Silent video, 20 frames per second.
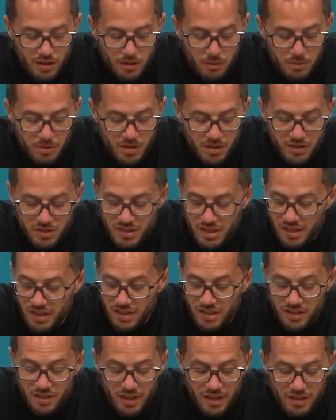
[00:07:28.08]
because
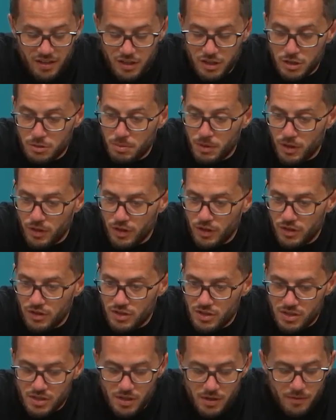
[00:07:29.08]
in that
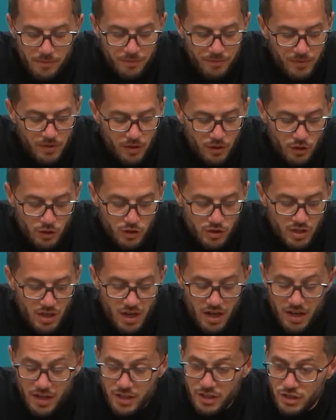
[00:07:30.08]
experience there's
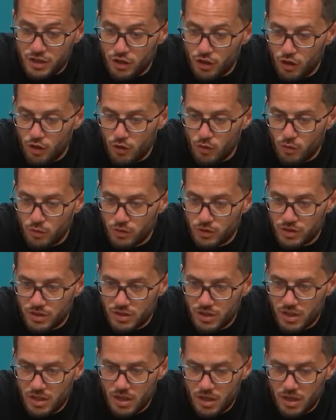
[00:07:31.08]
highs, lows,